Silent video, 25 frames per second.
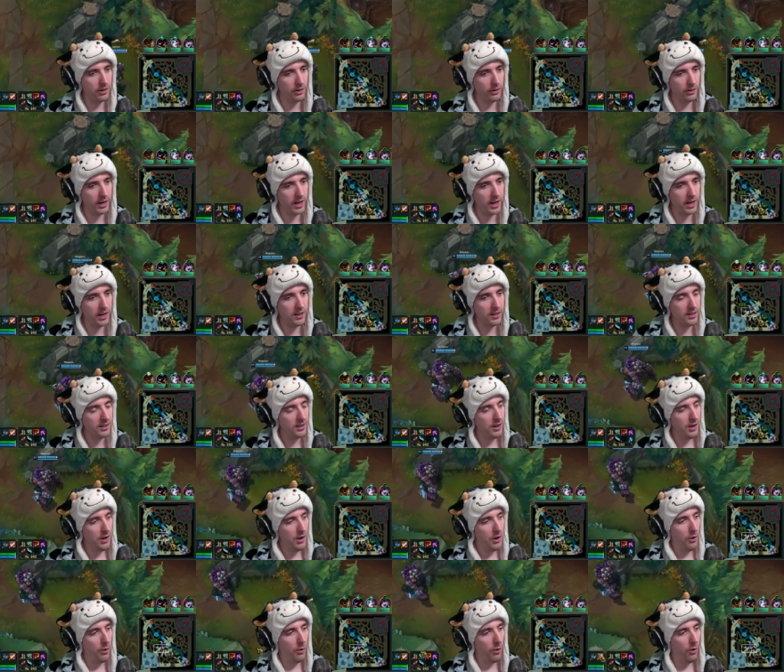okay?
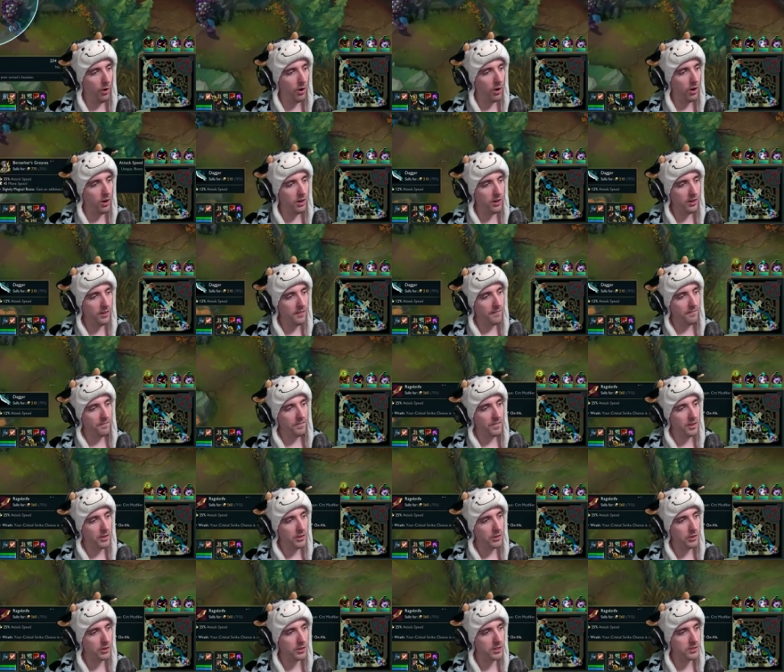Or
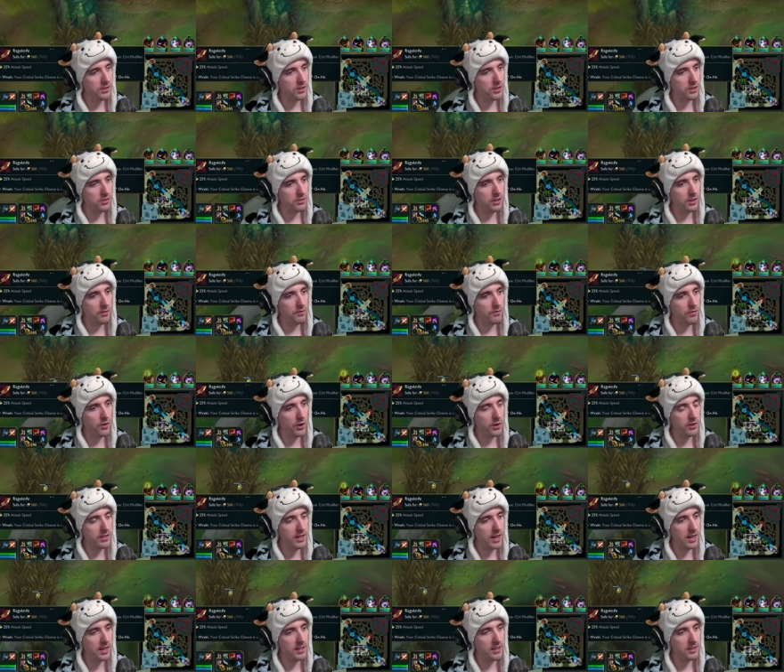you could just convert
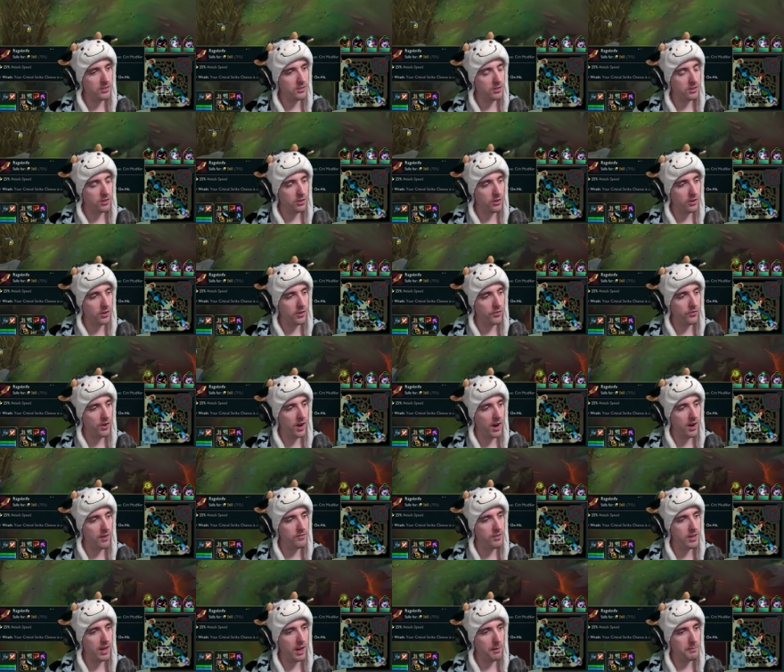that into
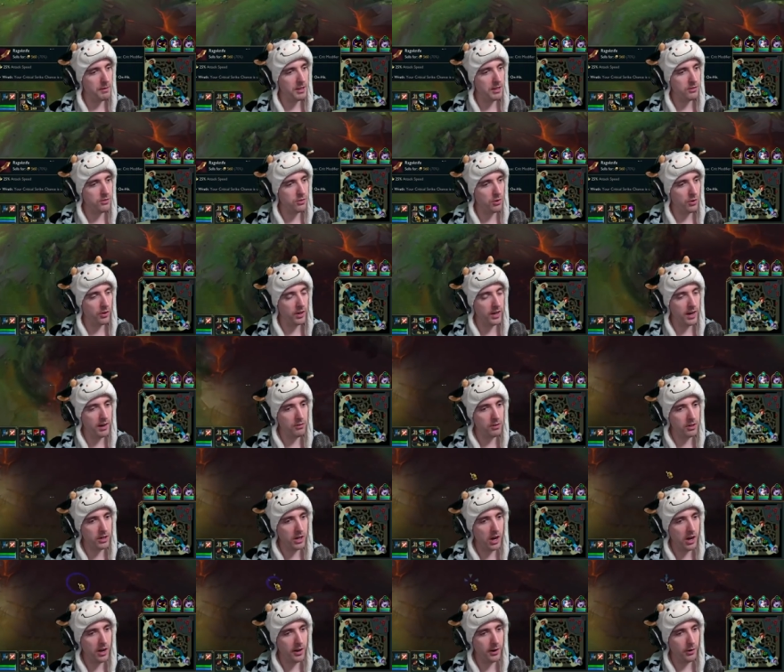35 damage on
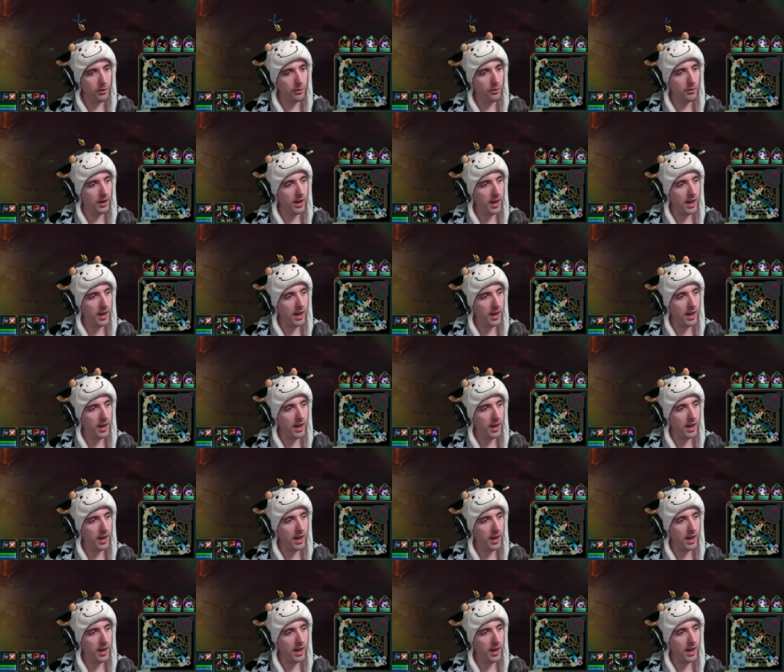every auto,